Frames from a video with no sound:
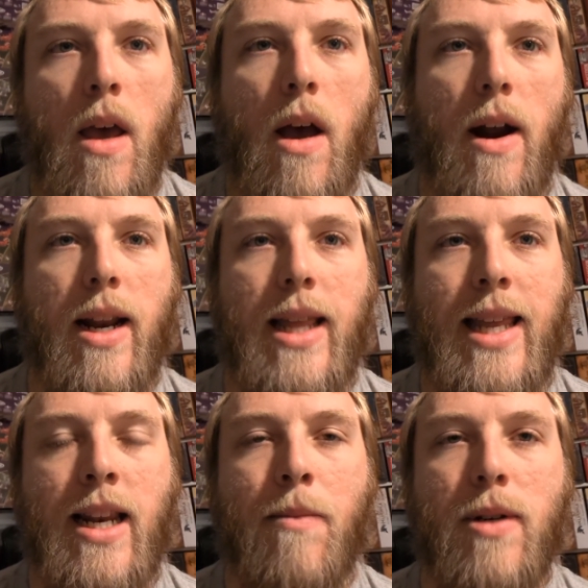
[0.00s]
All right, and
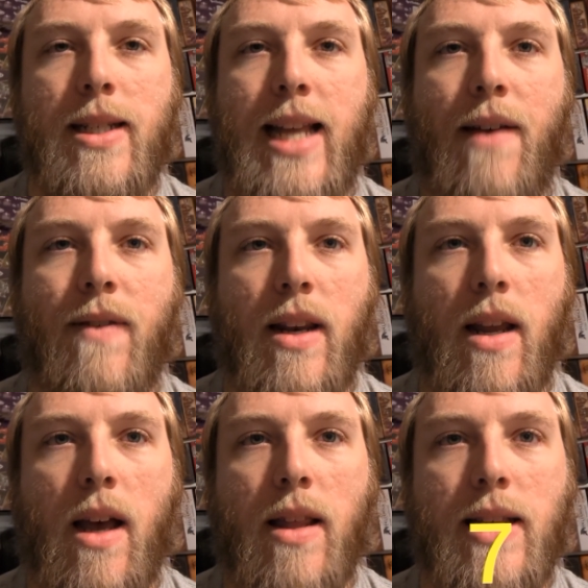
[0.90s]
then number 7,
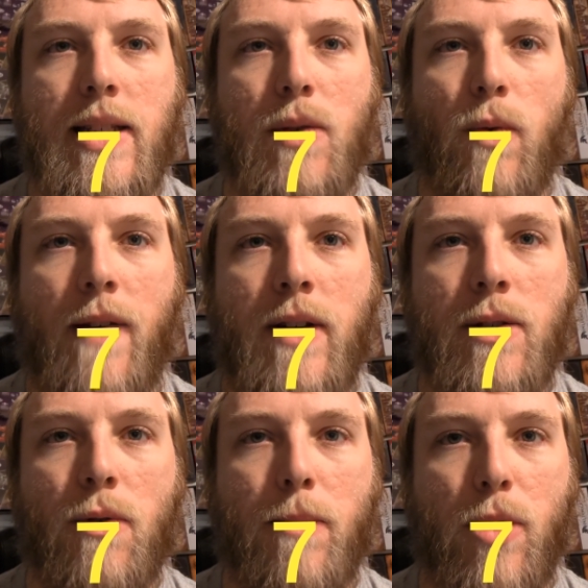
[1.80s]
this is
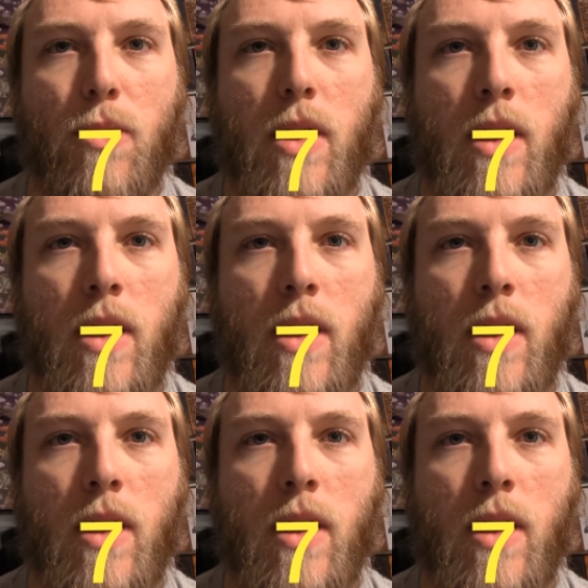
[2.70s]
Revna's Rebuke,